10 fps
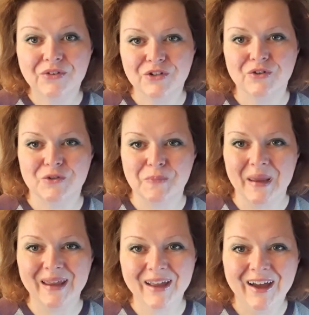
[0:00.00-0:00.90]
so to
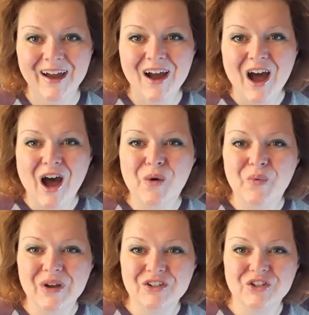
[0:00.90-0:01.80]
speak, uh,
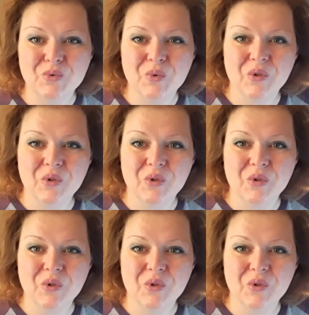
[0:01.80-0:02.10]
which you will